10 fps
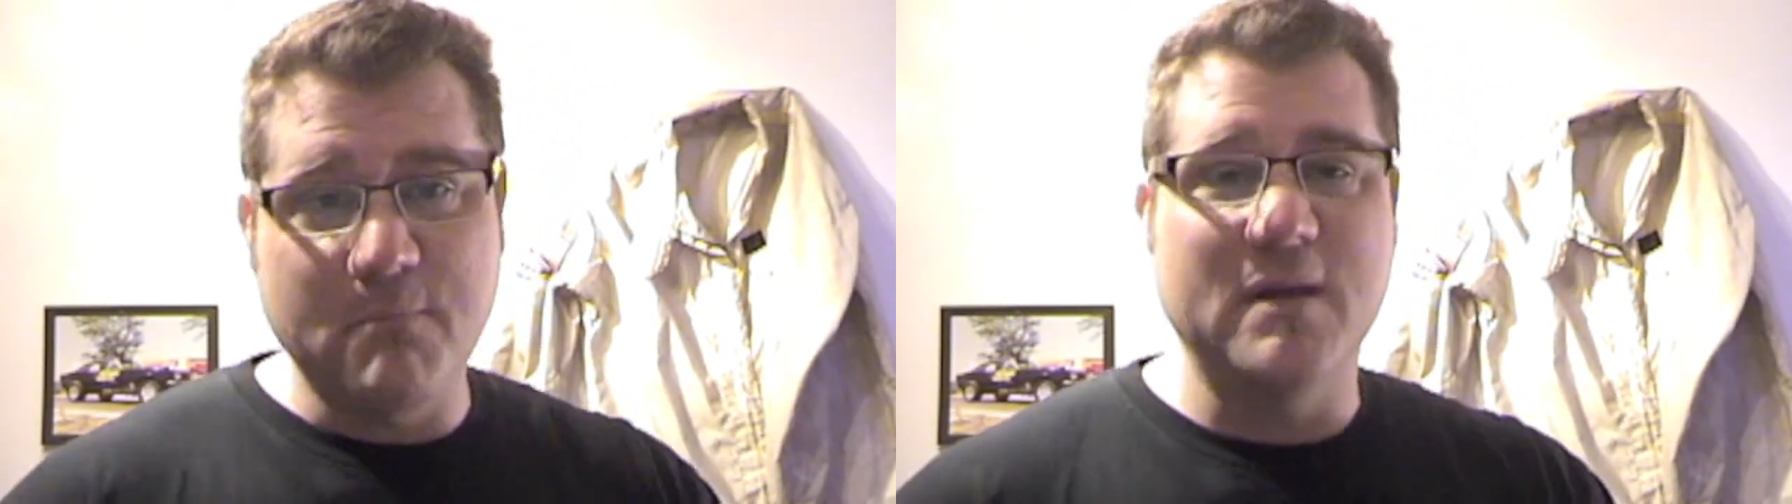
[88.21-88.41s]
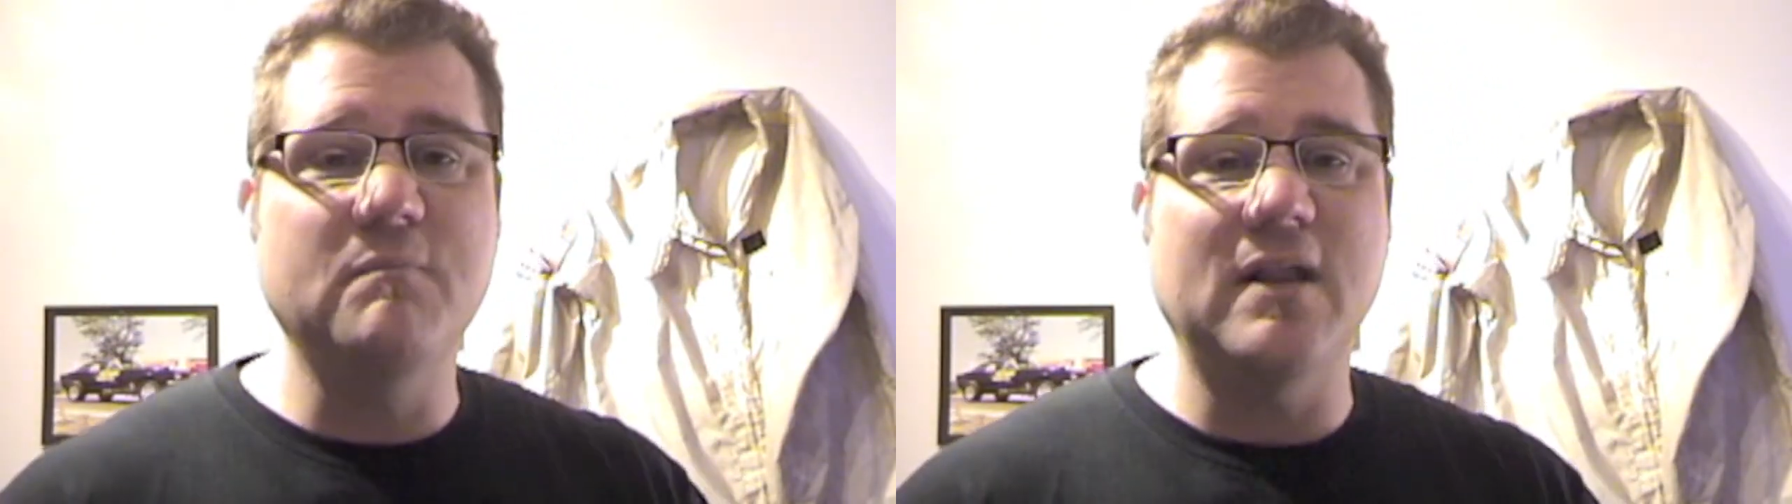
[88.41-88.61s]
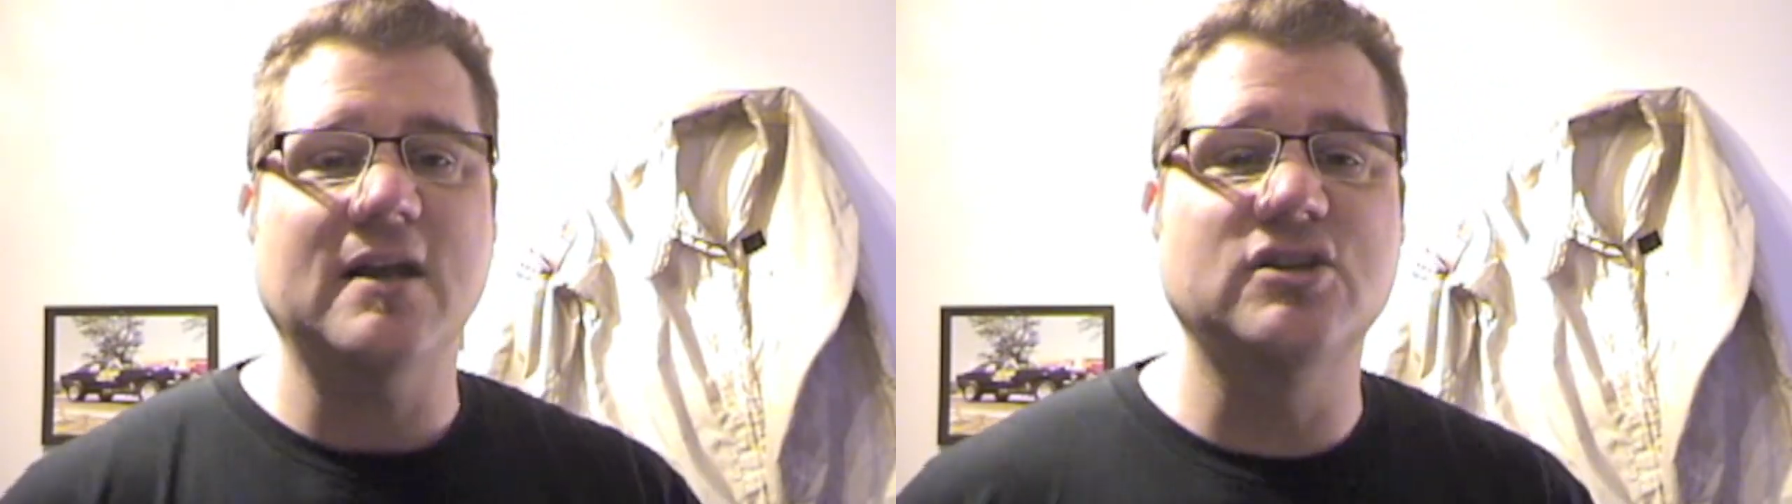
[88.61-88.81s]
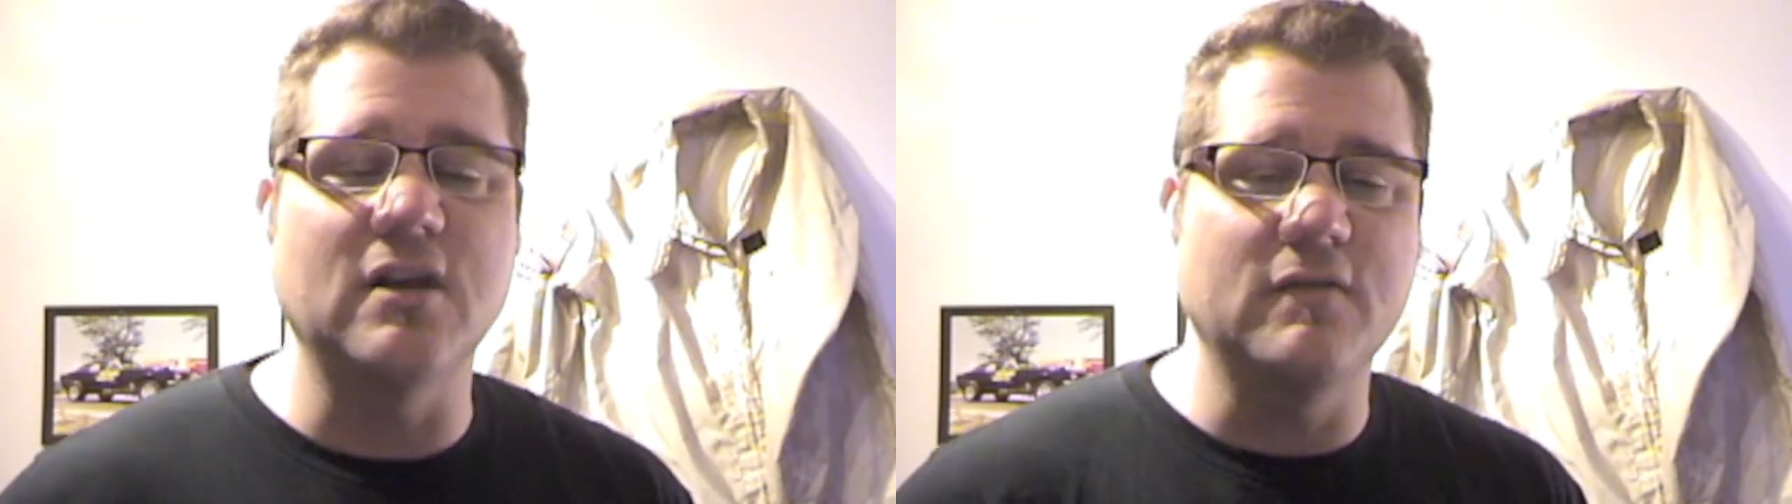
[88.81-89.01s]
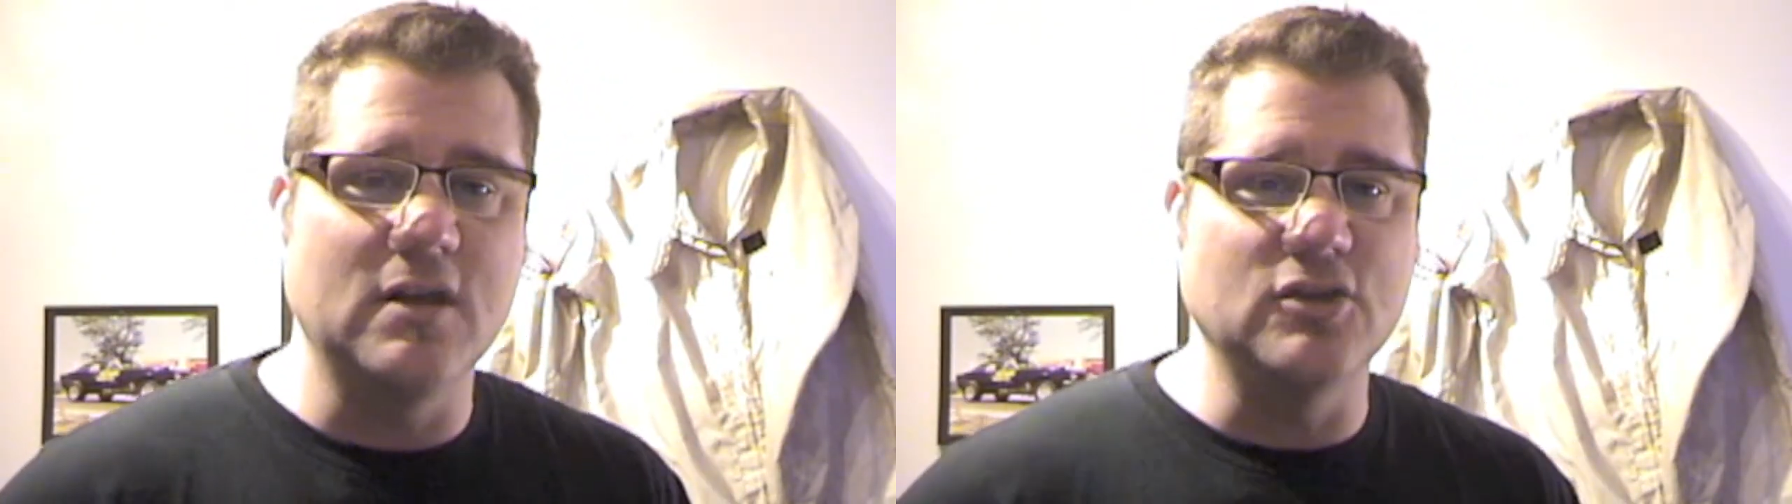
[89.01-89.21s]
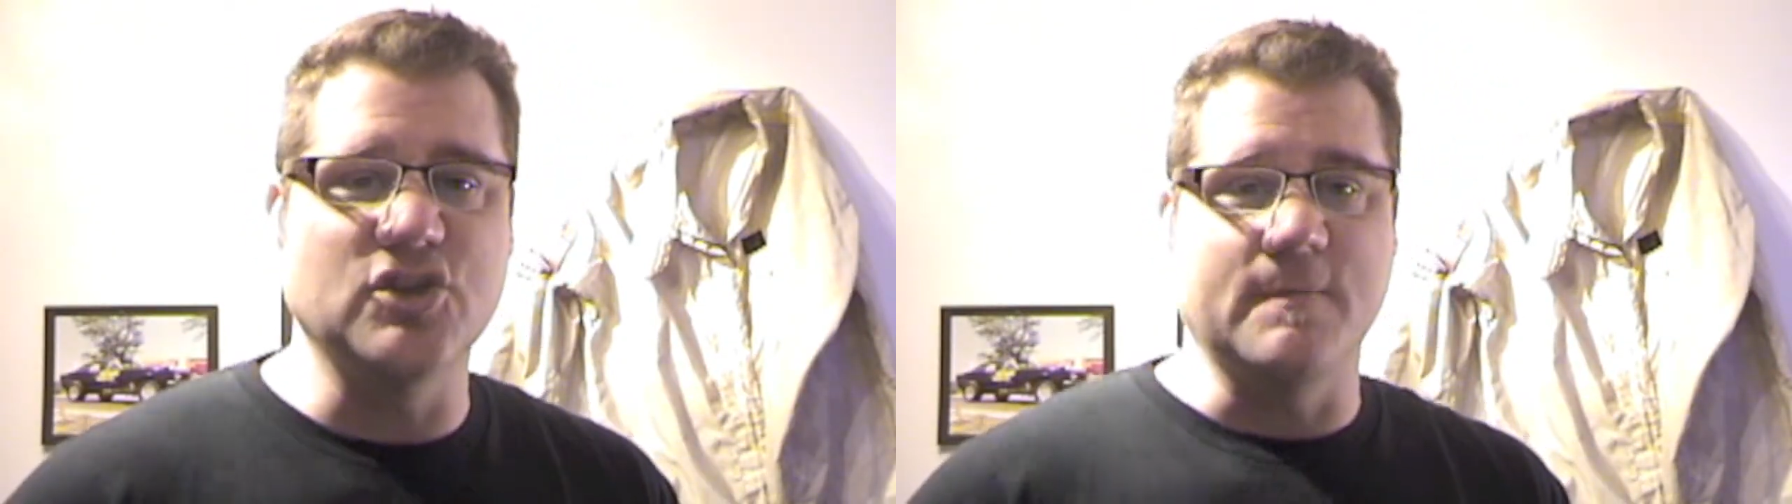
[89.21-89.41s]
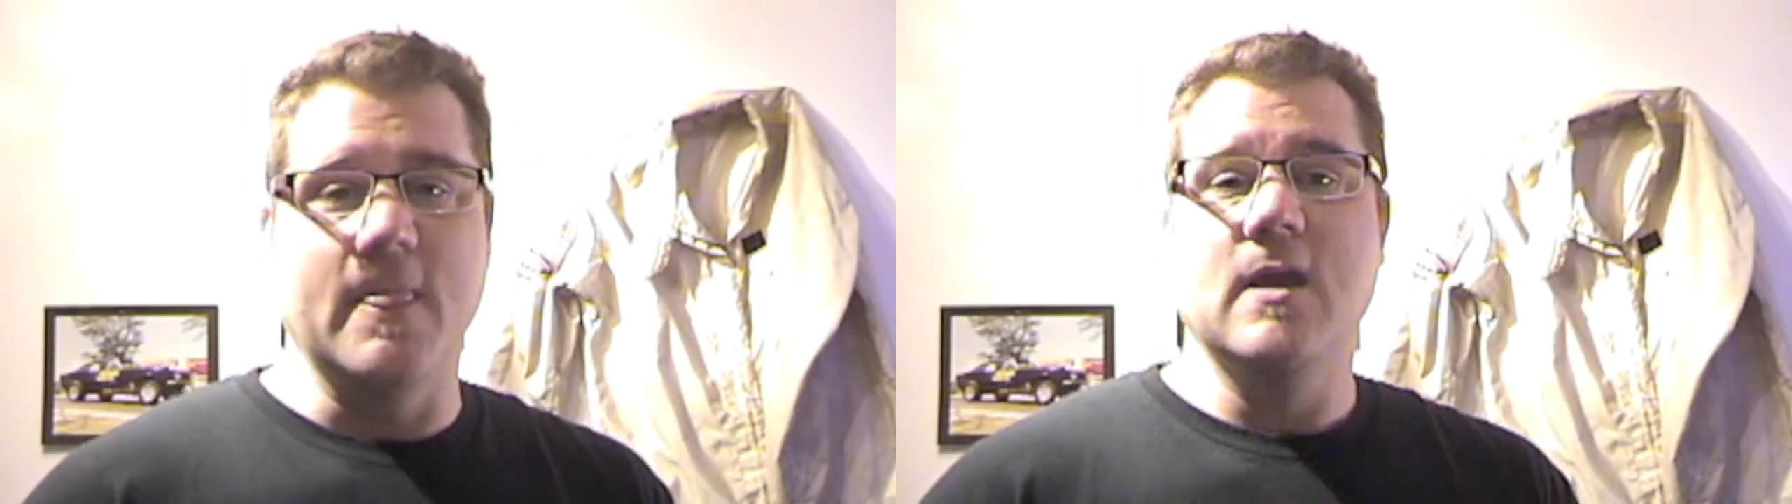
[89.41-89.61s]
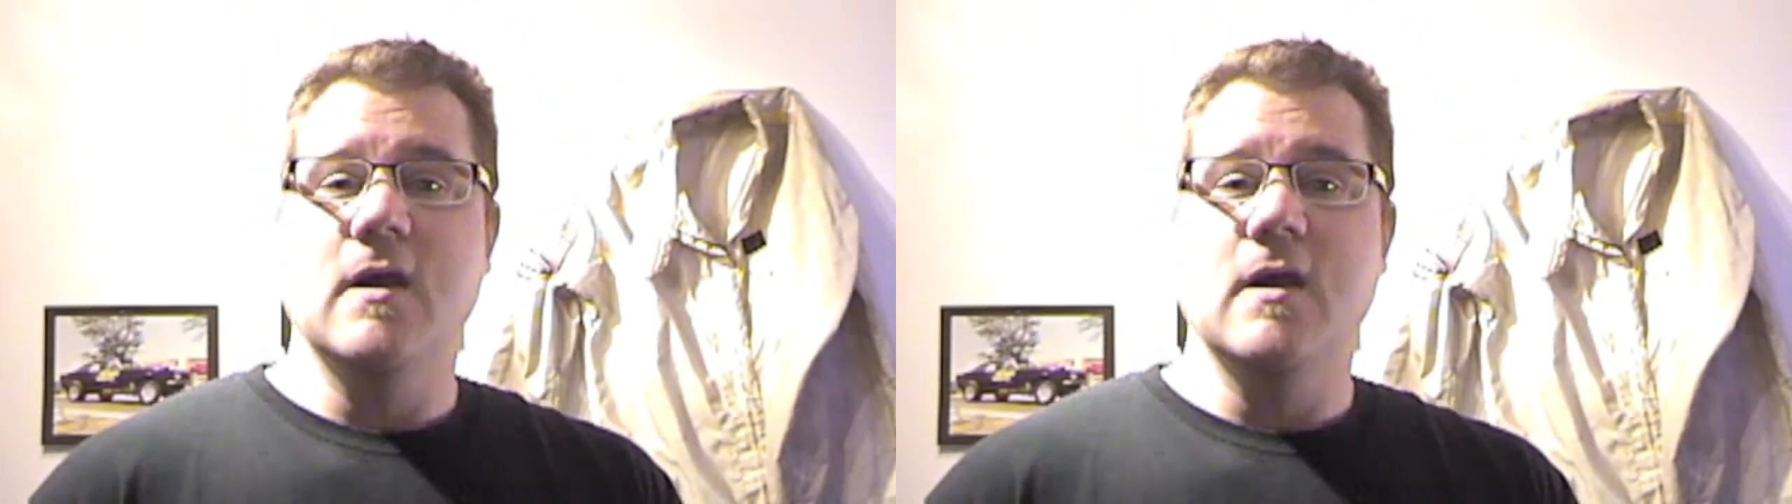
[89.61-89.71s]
Big Block Chevy engine.